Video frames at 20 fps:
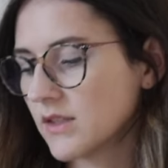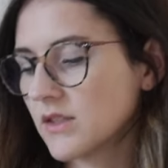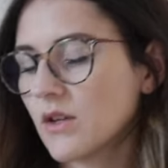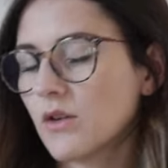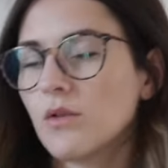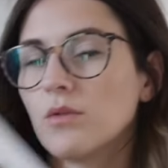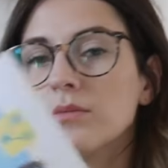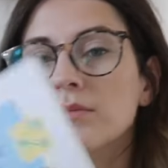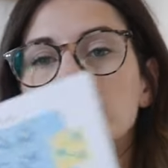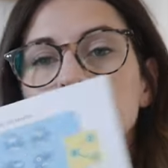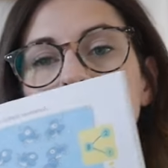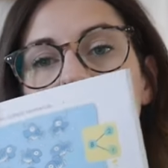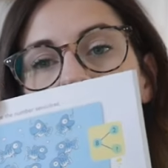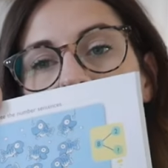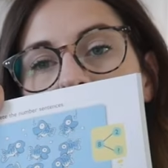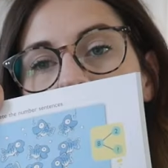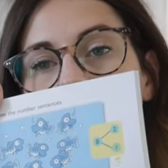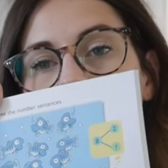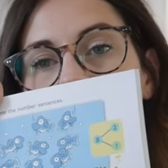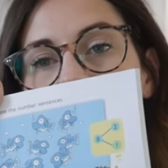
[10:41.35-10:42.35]
So
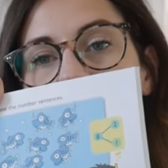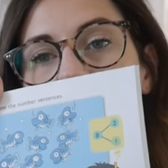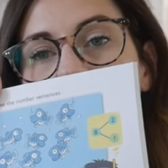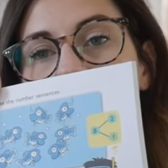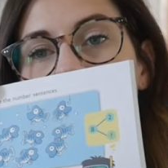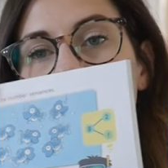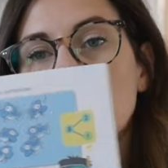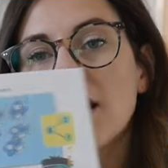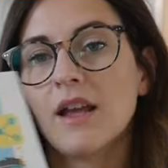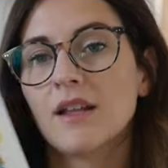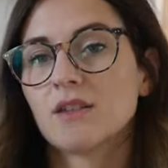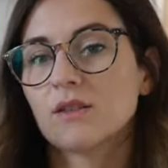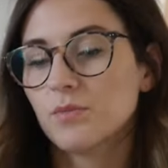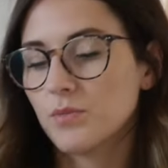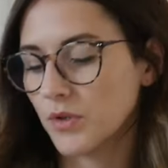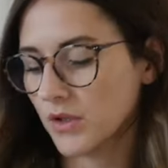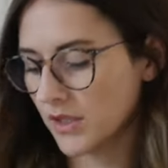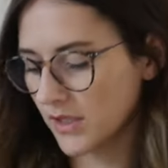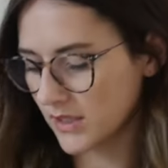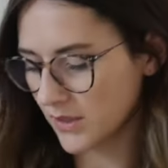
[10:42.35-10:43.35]
yeah, it's
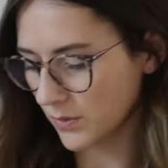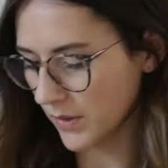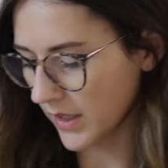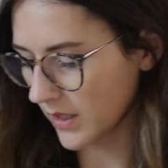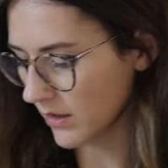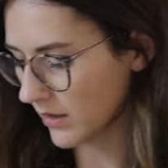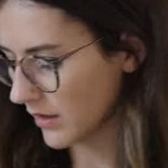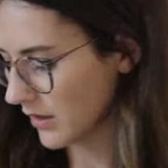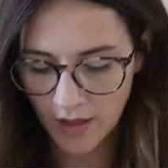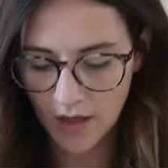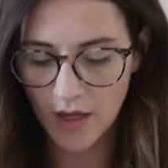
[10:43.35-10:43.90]
pretty sweet.